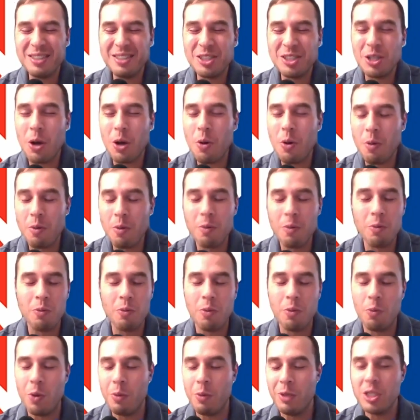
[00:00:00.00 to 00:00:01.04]
So
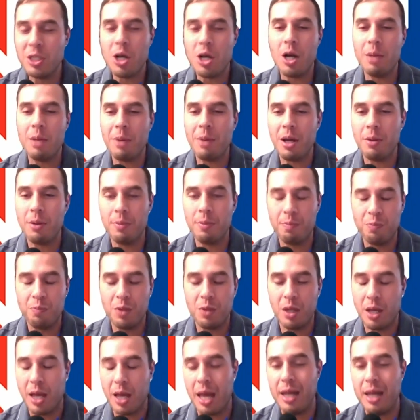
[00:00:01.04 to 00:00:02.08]
when we talk about
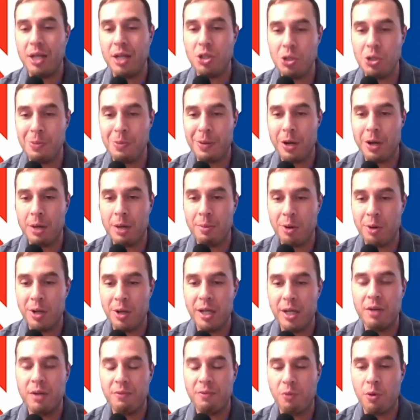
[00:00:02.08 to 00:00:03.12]
heading to Perry
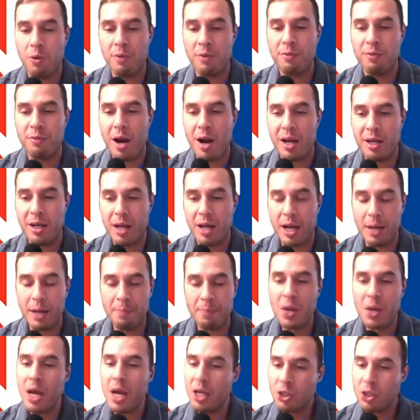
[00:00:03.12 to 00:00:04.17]
Meridian for Friday night,
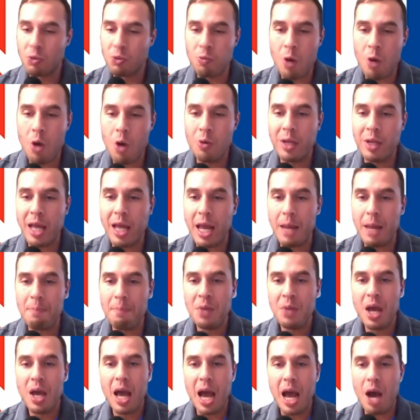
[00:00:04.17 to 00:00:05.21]
it's a road game.
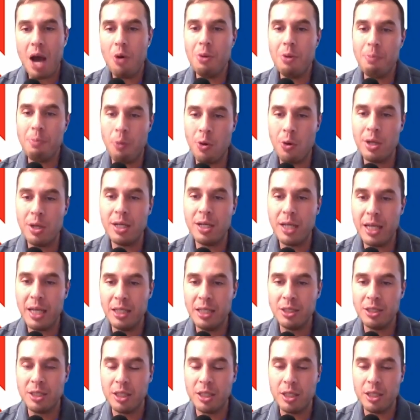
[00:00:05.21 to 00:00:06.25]
How important
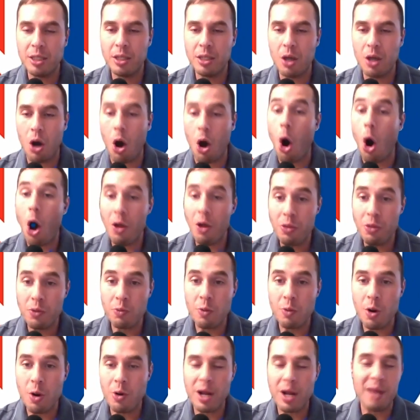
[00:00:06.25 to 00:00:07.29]
is it on the
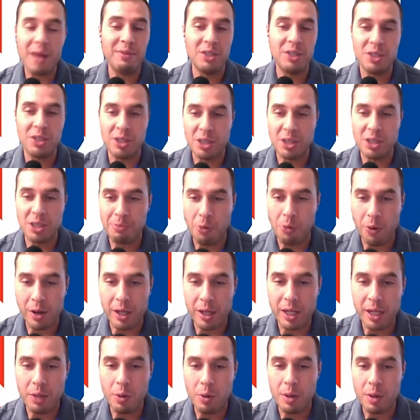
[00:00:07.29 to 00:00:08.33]
road? Obviously it's important
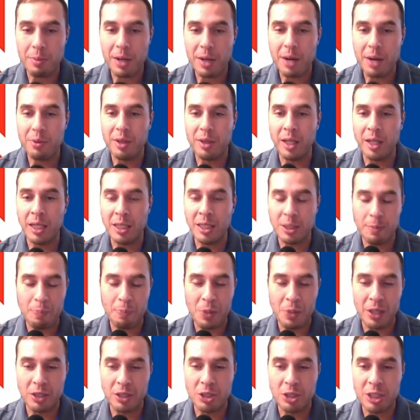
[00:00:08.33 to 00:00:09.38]
anywhere, but I would think it's
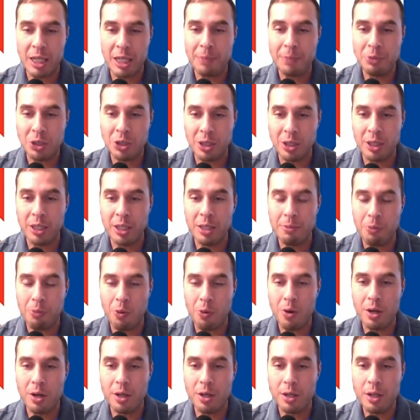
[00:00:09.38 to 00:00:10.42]
exceptionally
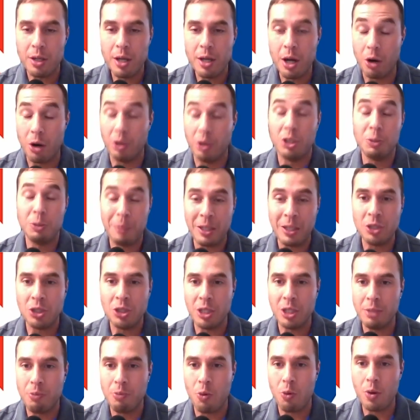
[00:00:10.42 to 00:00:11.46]
important, or
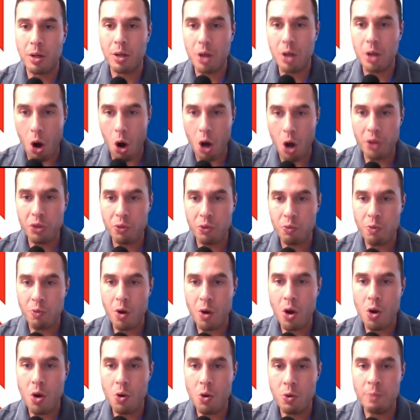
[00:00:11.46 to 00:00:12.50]
especially important on the
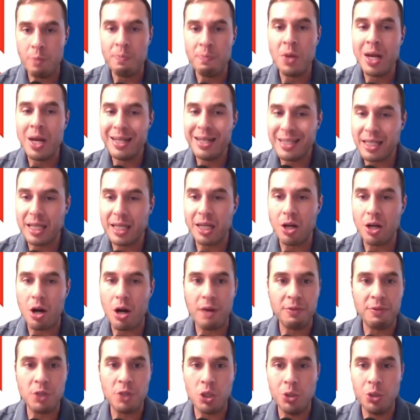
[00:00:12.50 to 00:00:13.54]
road, to get
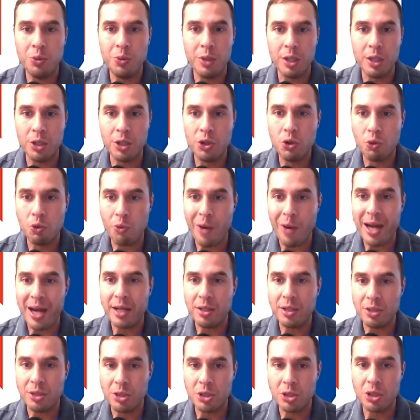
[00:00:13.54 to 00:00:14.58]
off to a
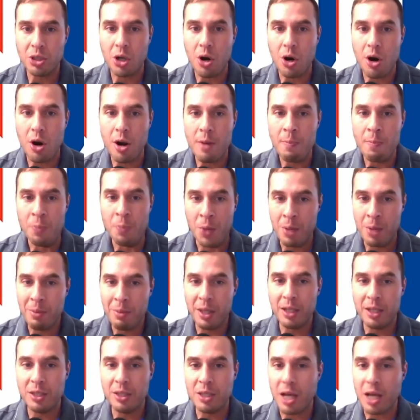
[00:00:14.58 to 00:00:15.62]
great start,
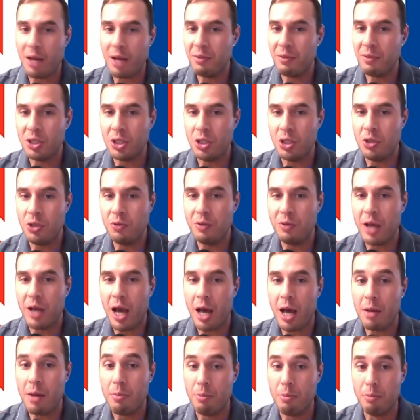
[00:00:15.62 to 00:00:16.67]
because obviously you've
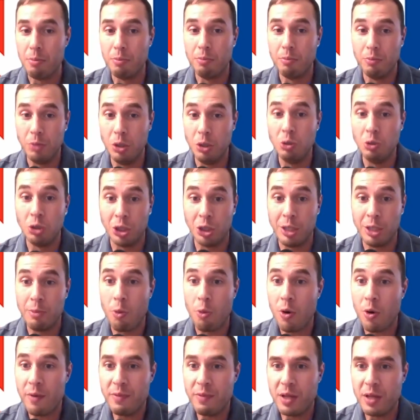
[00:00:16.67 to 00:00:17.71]
got usually
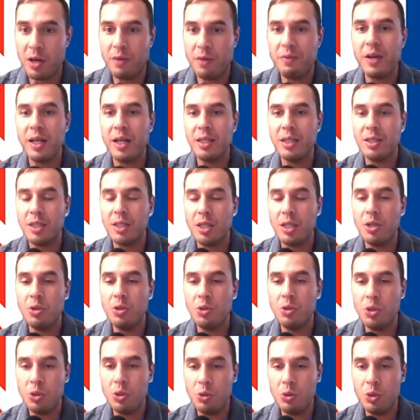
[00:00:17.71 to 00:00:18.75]
more of their fans than you
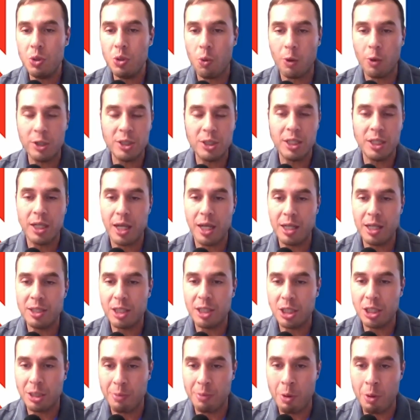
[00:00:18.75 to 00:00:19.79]
do yours, and it kind of
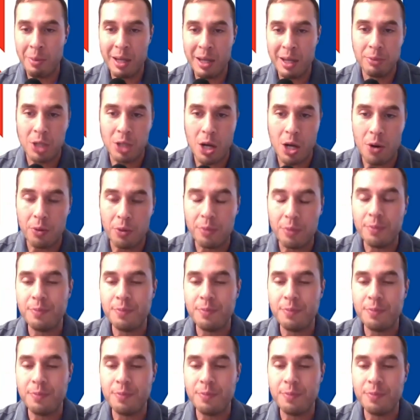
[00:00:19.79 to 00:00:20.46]
sets a momentum tone.